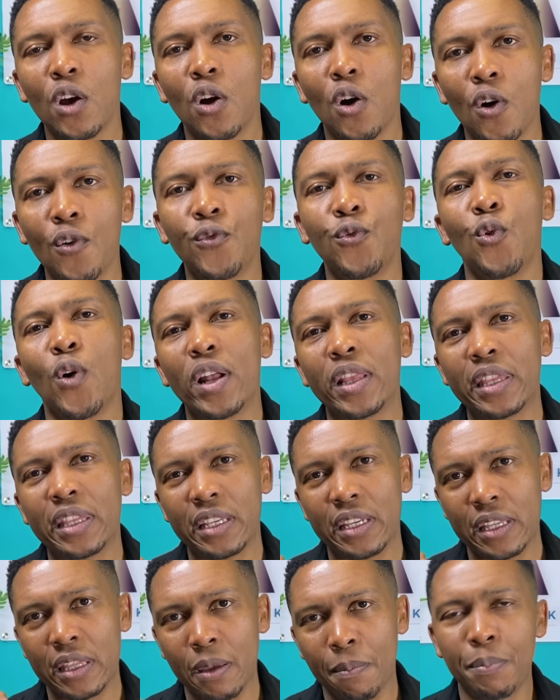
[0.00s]
of
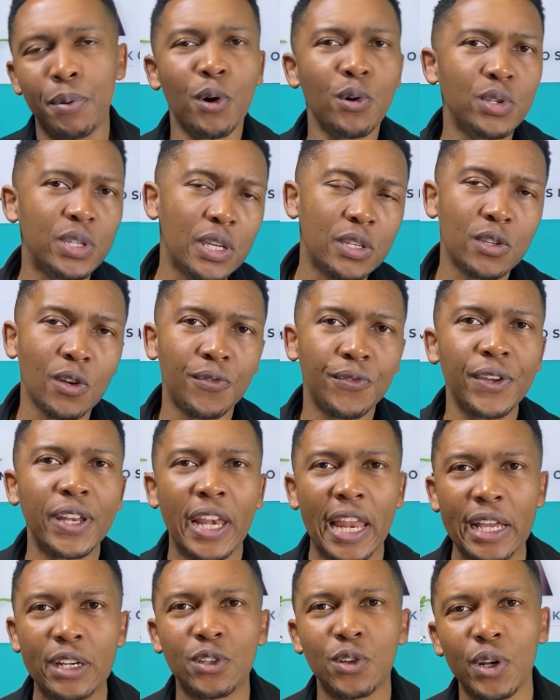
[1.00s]
what the process of
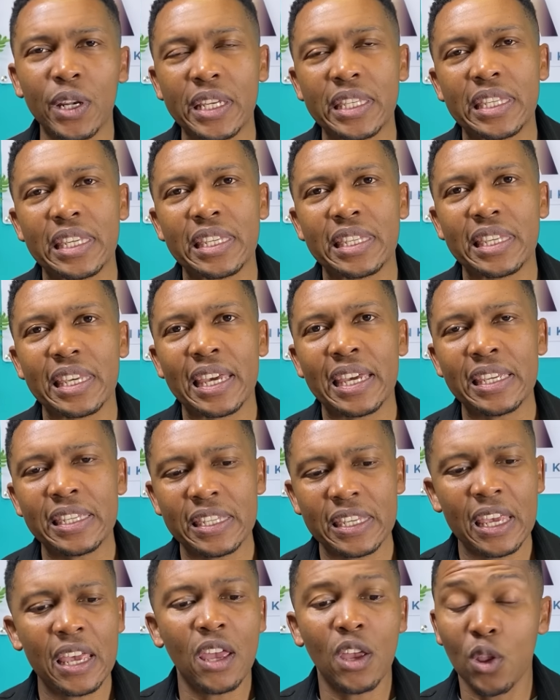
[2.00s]
electrolysis
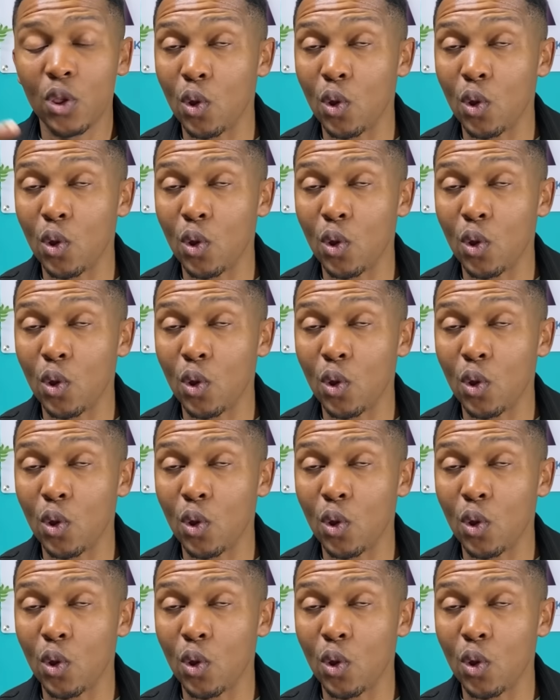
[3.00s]
is.